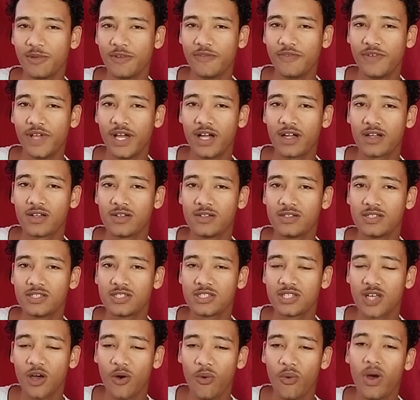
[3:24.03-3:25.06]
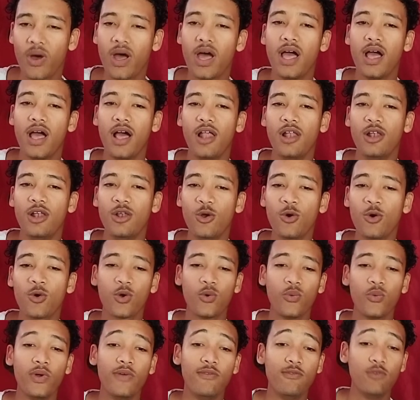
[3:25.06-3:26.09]
the vehicle. So
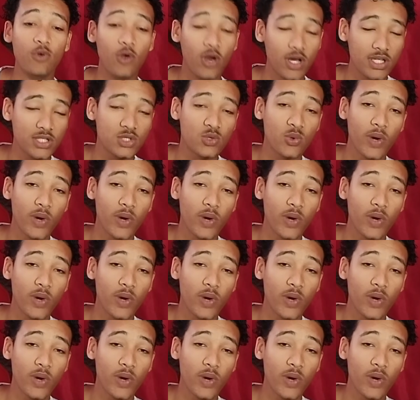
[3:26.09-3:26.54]
look, we've lost